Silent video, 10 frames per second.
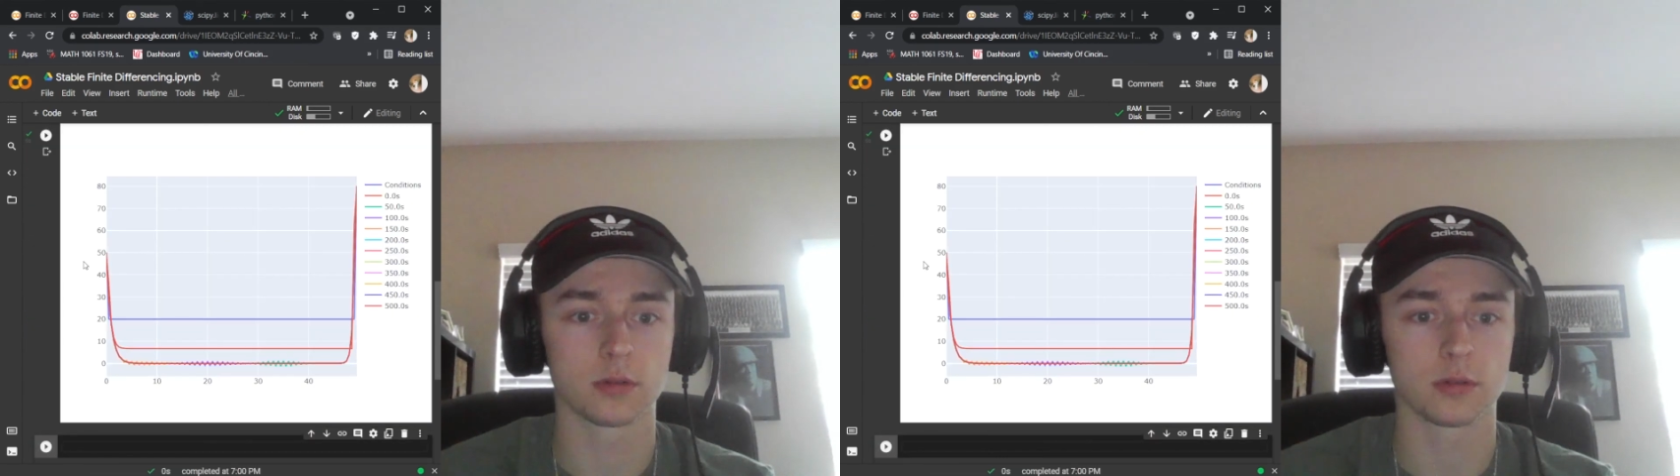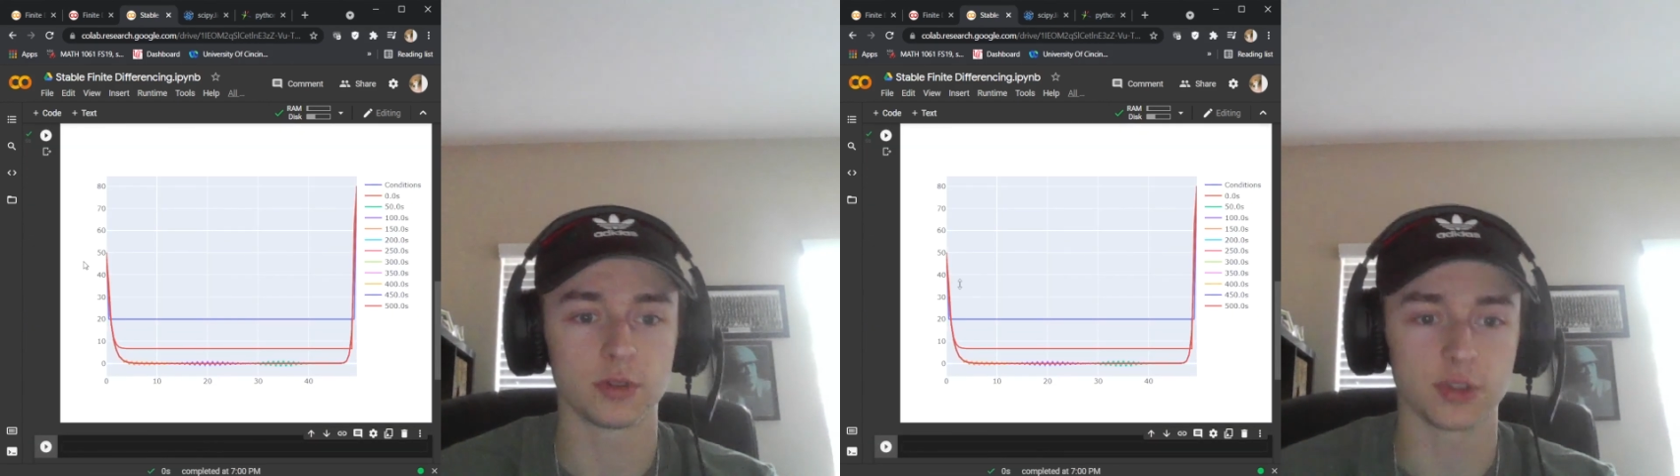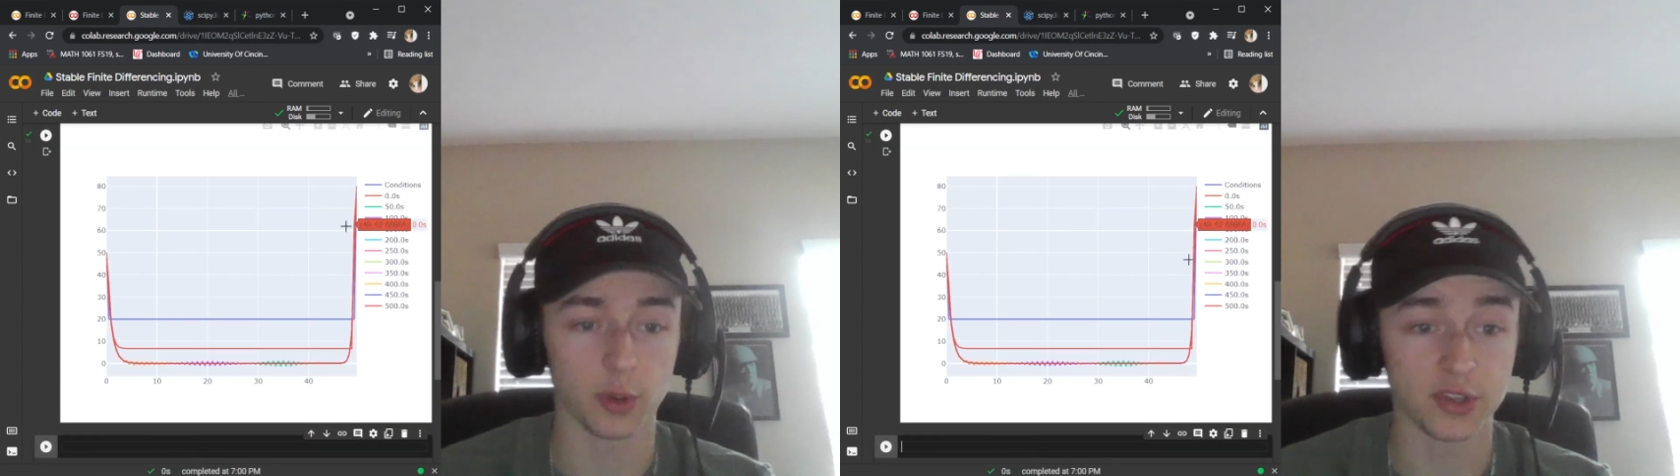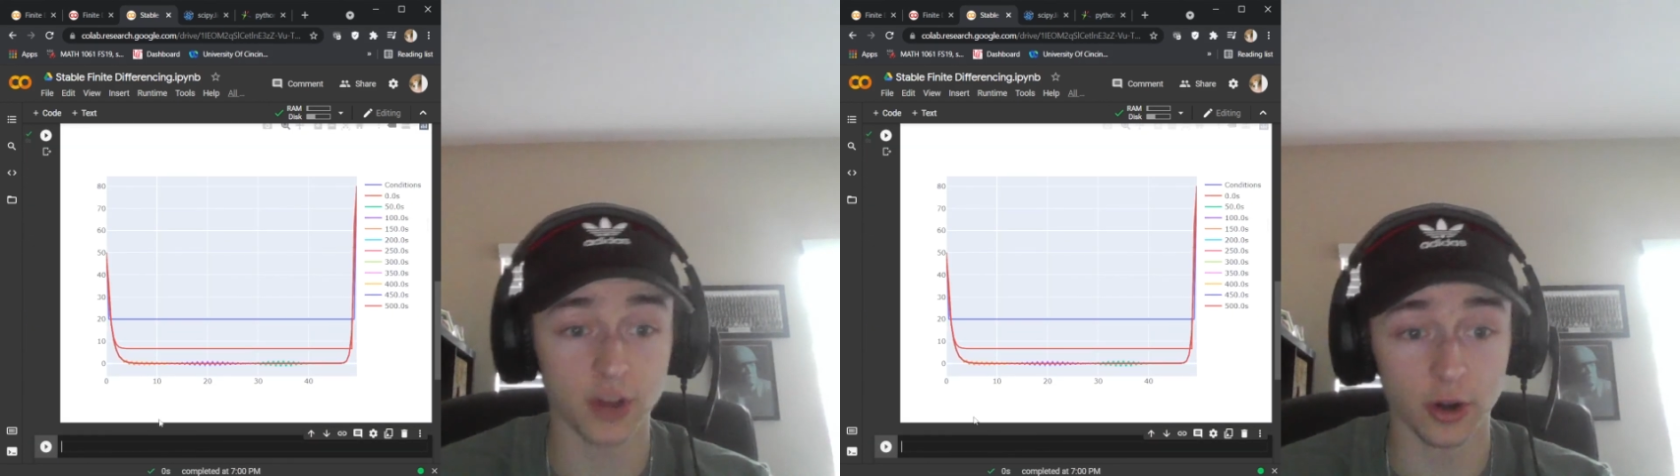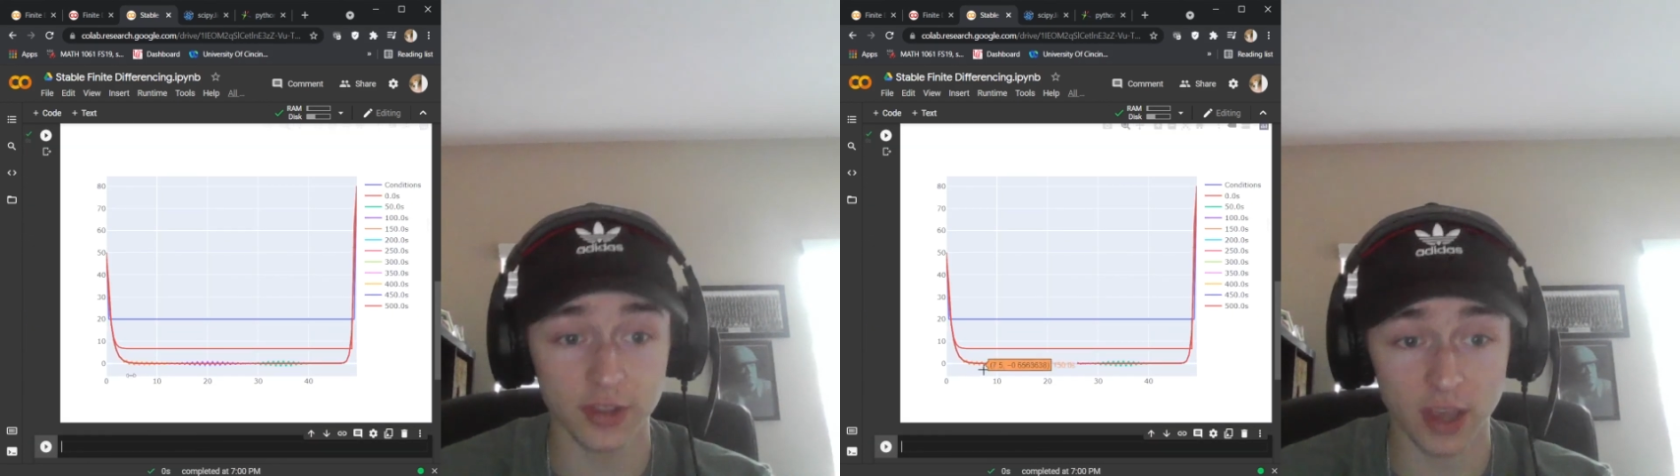So we
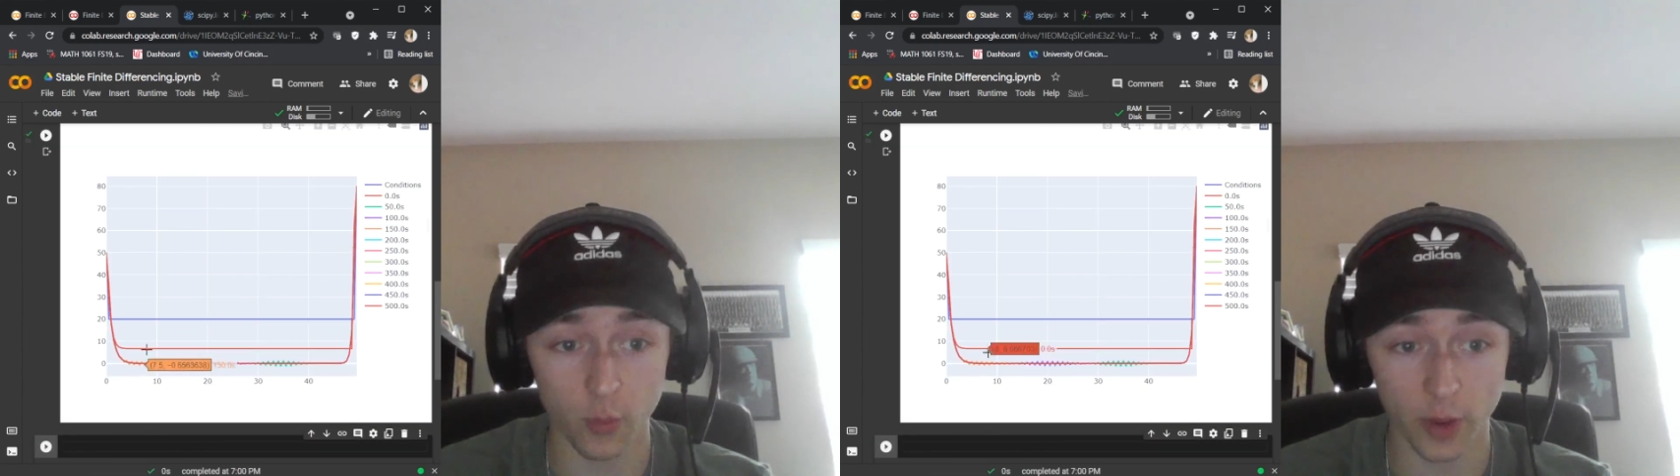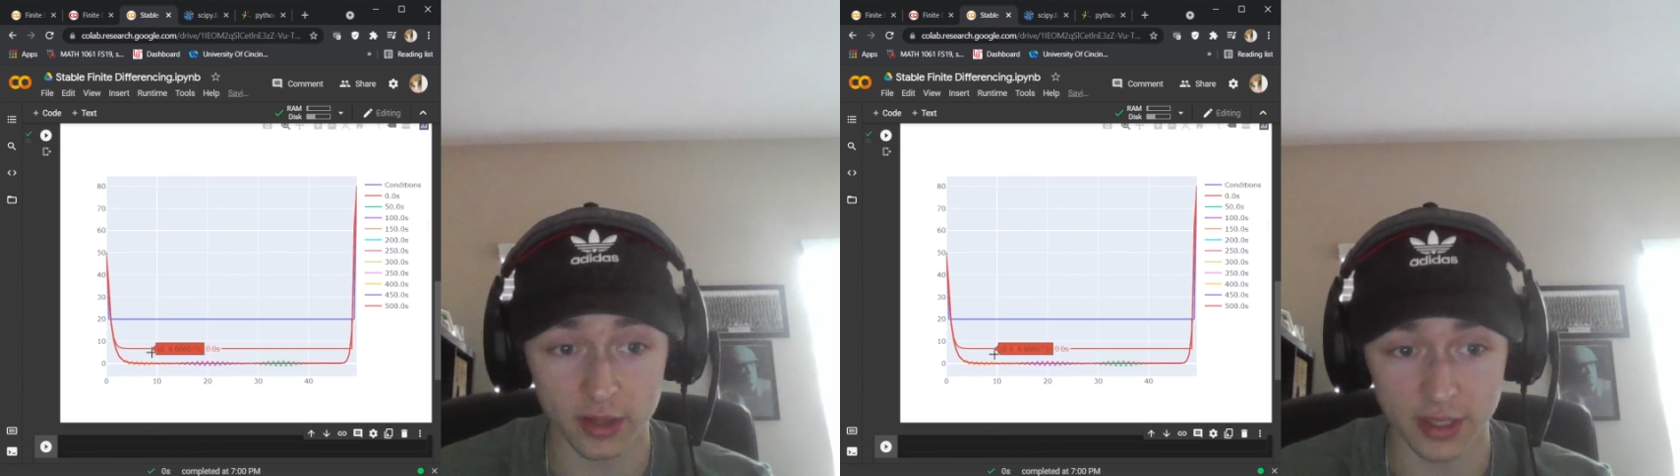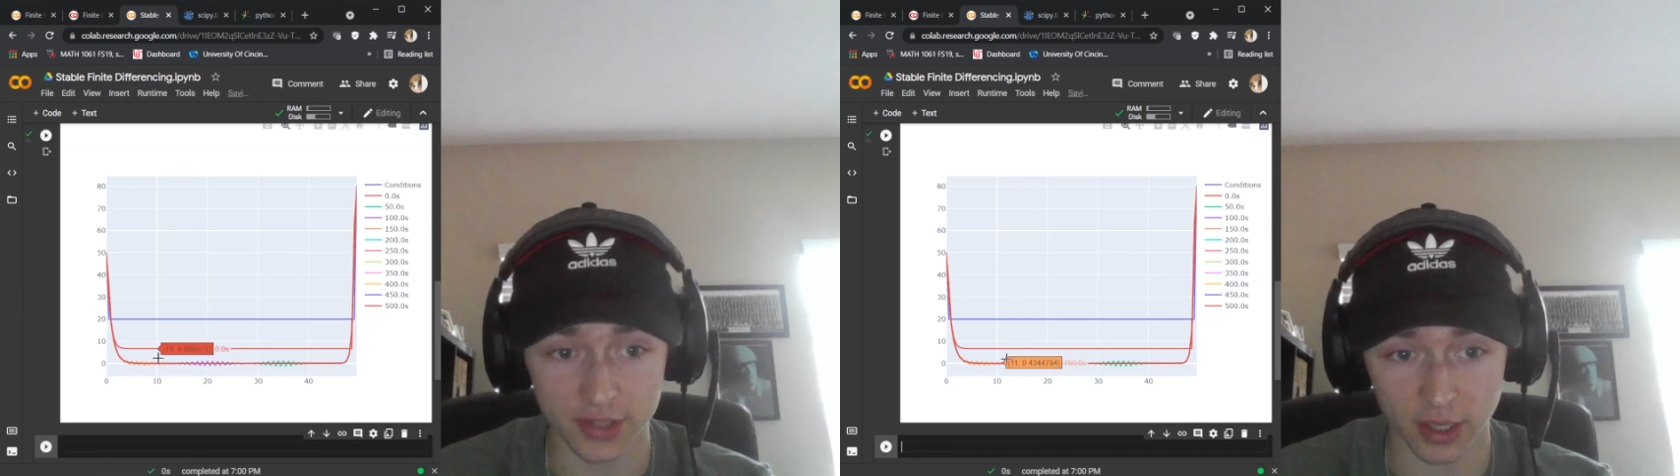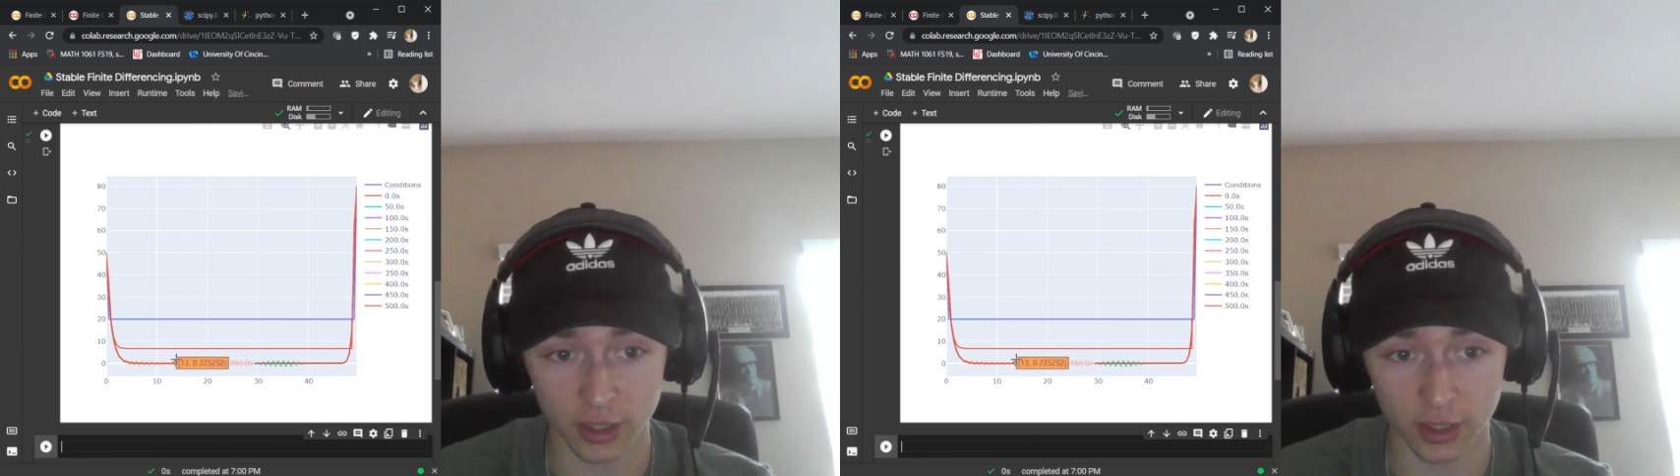start to get wigglies the